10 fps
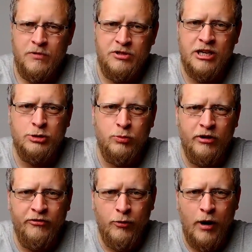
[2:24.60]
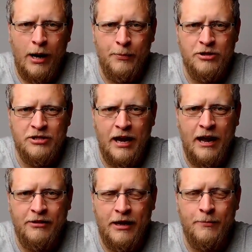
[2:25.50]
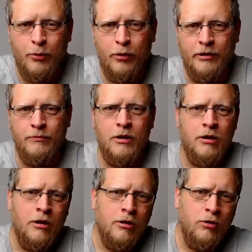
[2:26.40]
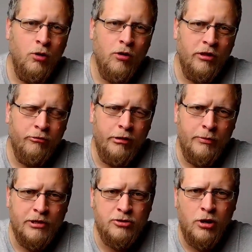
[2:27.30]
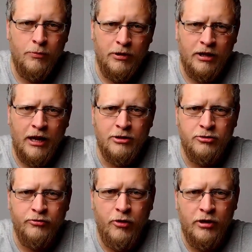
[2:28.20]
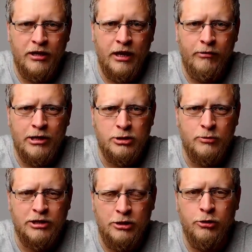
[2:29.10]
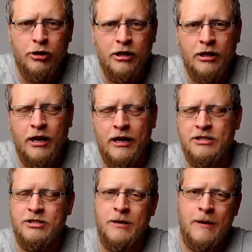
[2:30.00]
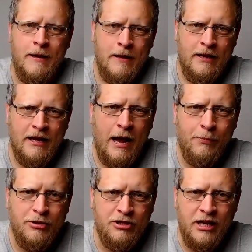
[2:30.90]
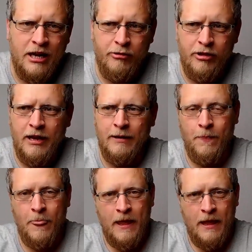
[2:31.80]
Section 184 happens at that point, not in 3 weeks' time when the council finally get around to actually looking at the case. It happens there and then.